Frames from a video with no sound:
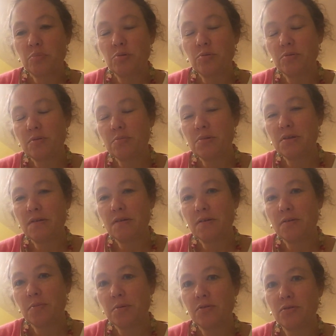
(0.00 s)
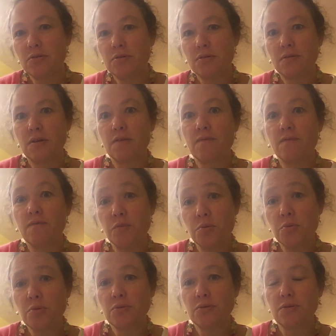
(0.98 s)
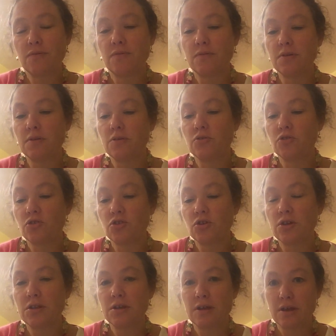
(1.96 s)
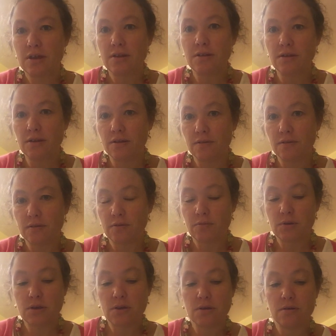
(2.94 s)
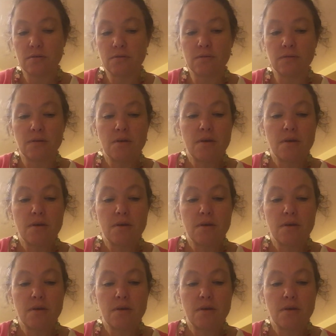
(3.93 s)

possibly I suppose you could say four different shun endings that we use.